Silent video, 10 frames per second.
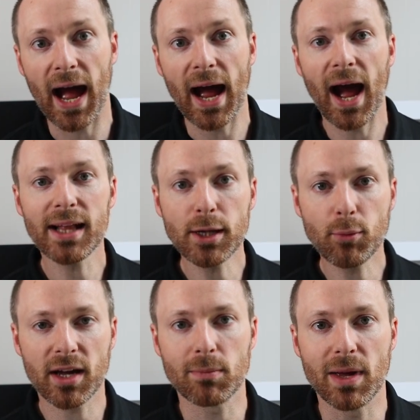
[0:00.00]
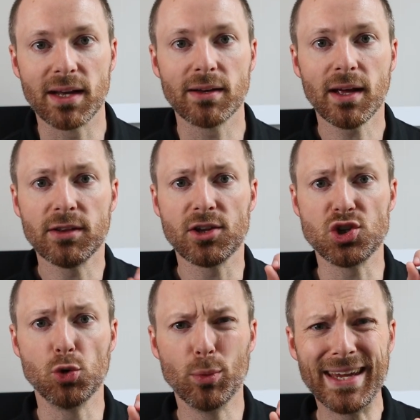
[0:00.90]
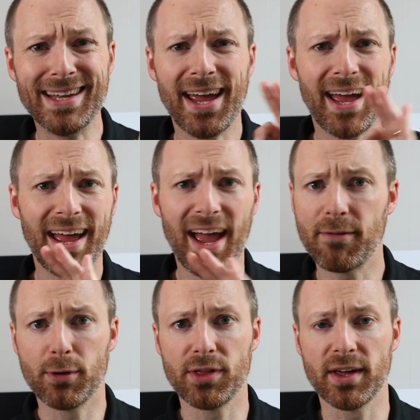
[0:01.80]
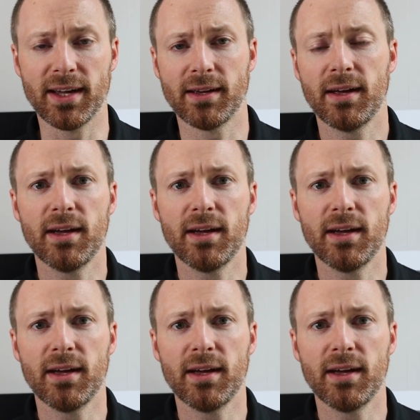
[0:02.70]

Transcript: I highly recommend that you read everything.